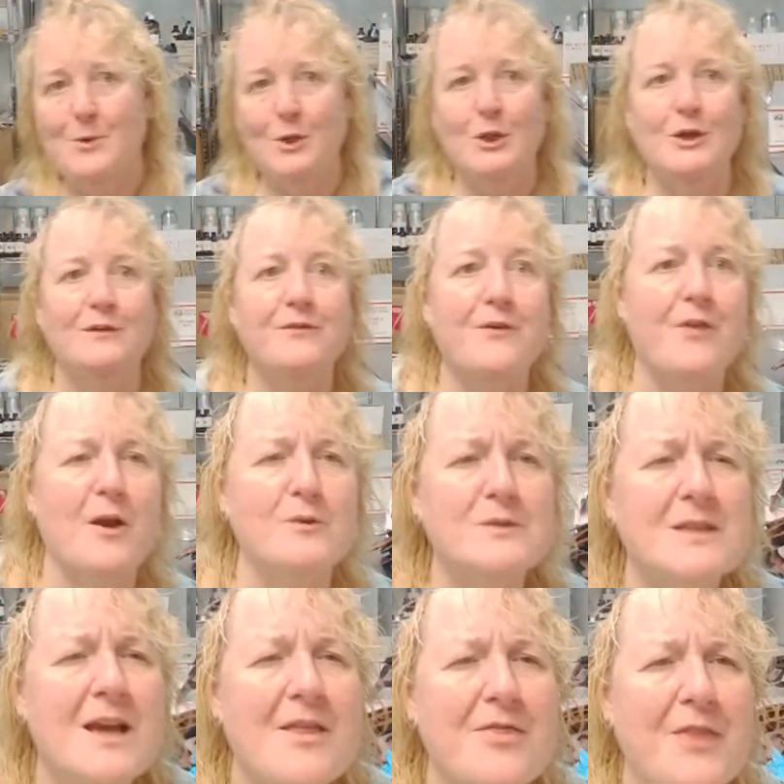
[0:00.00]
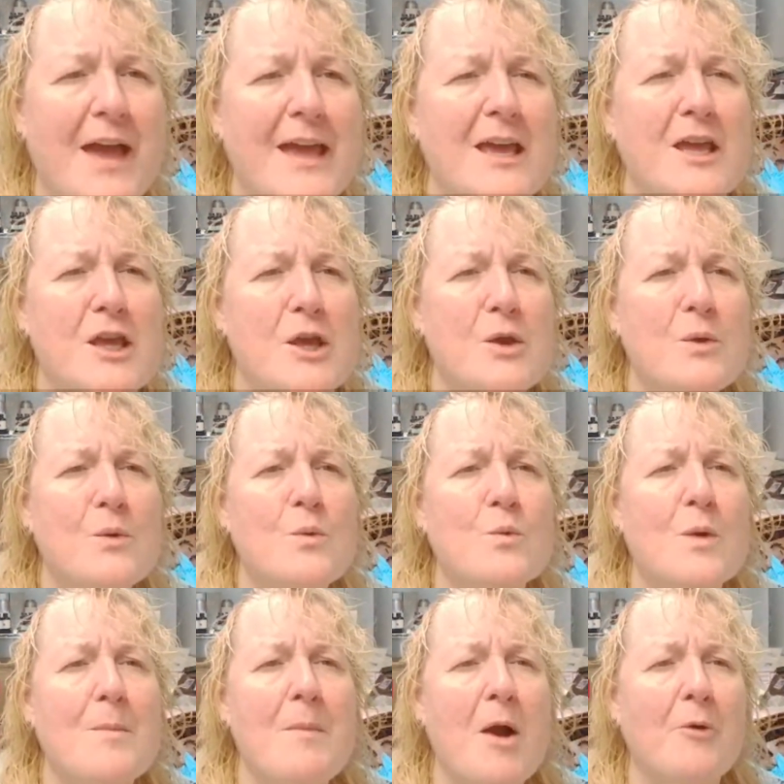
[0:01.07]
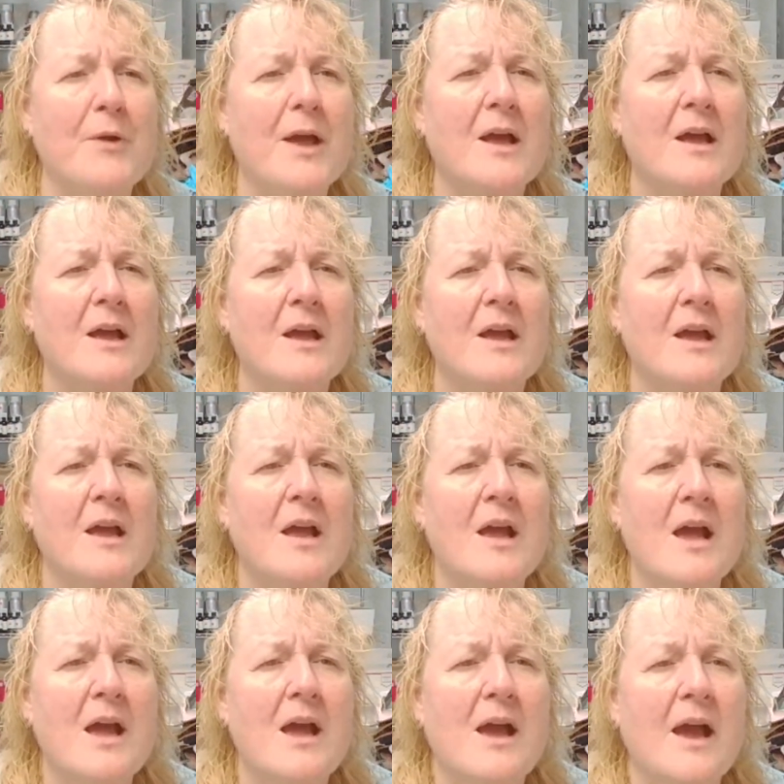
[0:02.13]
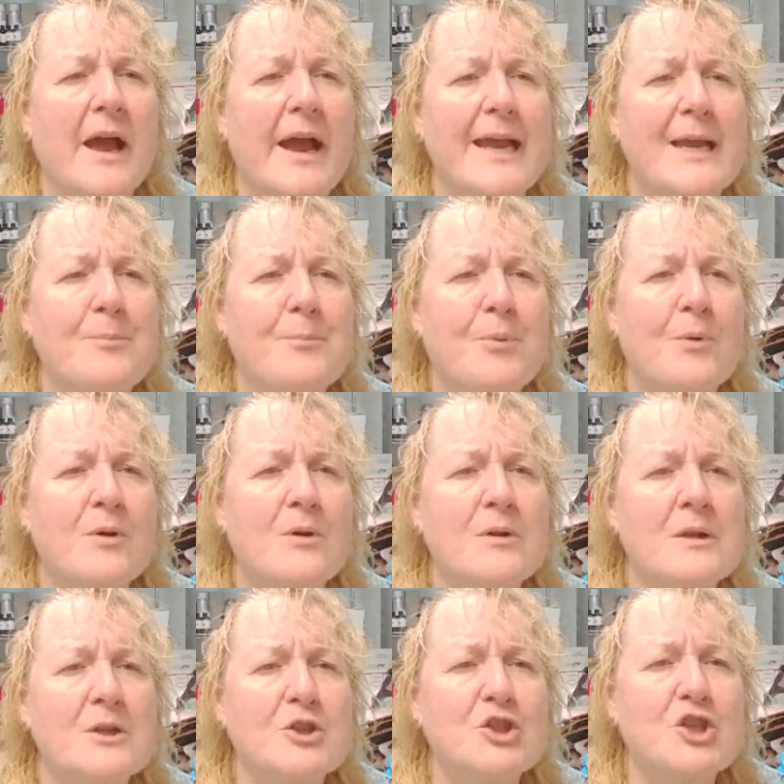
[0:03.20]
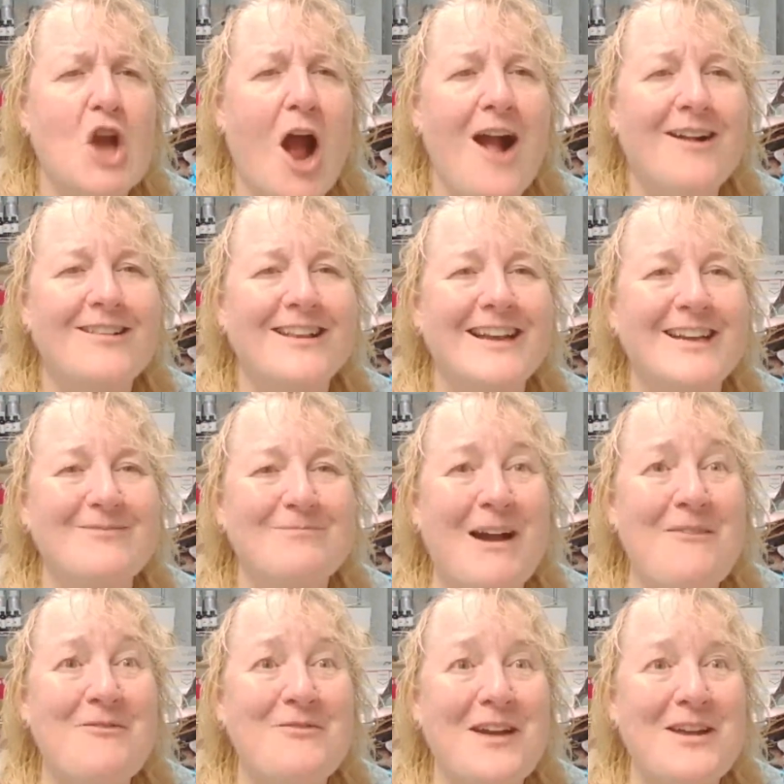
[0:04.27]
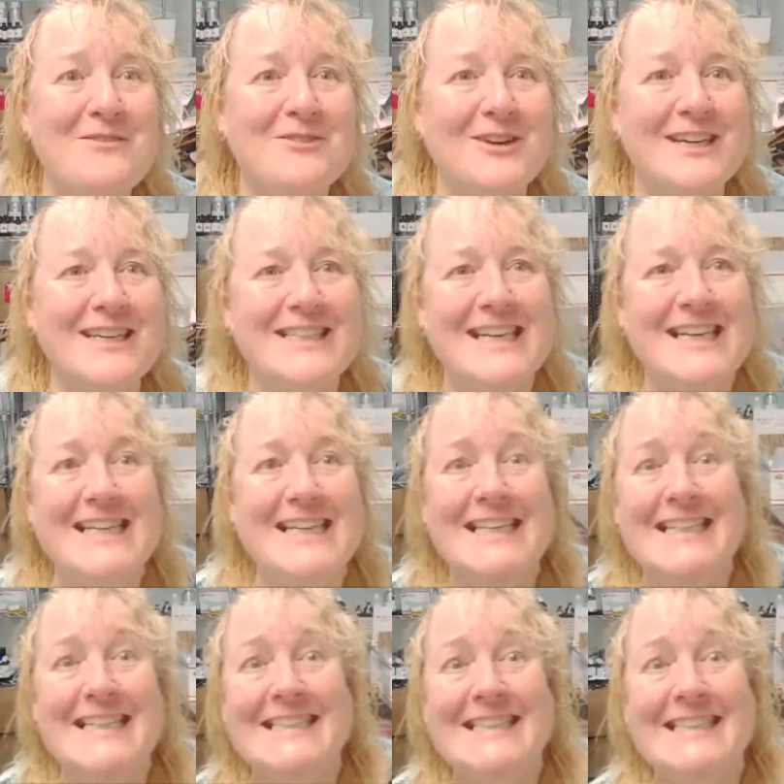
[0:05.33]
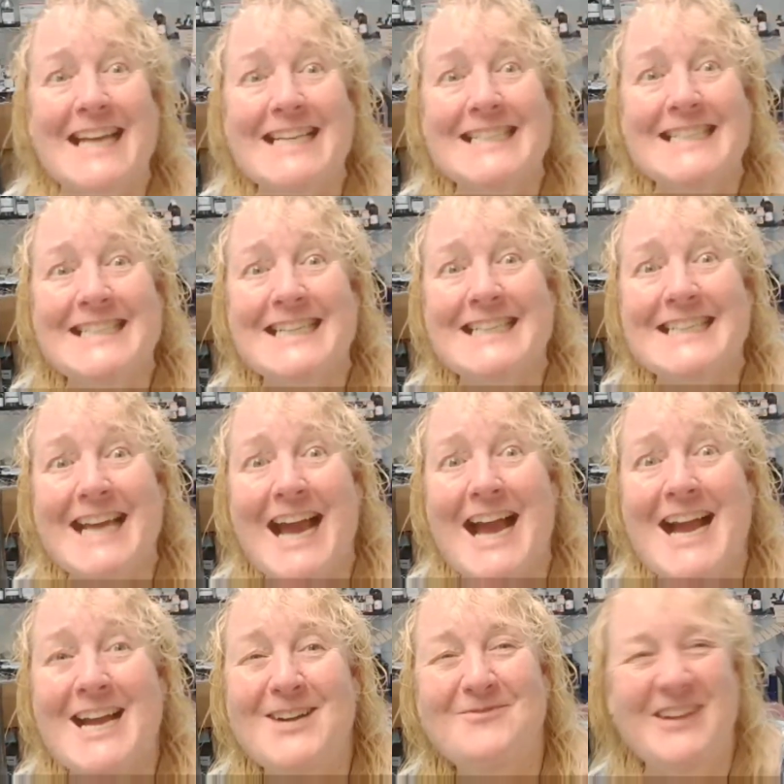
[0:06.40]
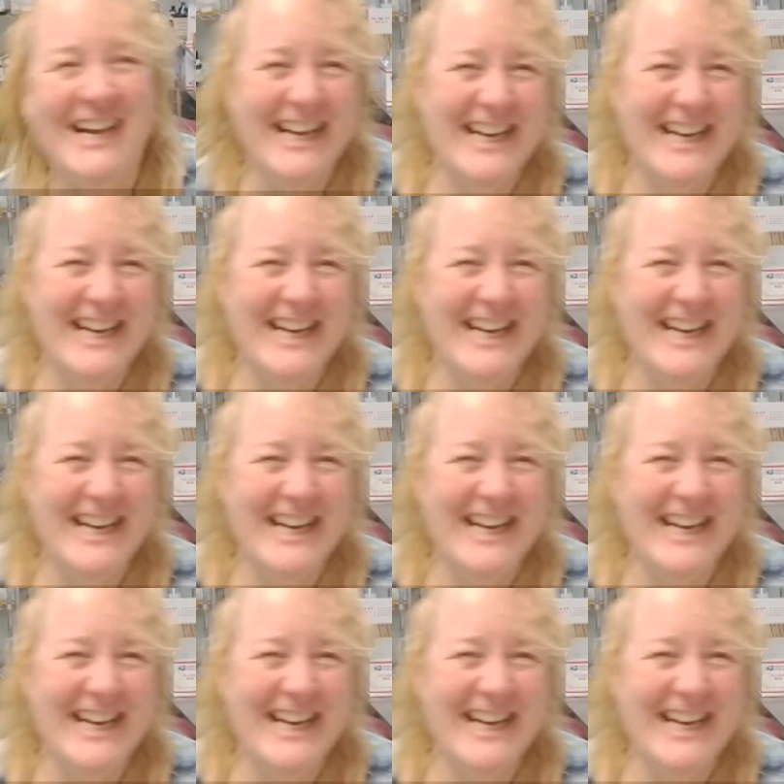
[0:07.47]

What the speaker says: going to look for those. Thank you, Ramona. April chocolate, my favorite. Tasting time.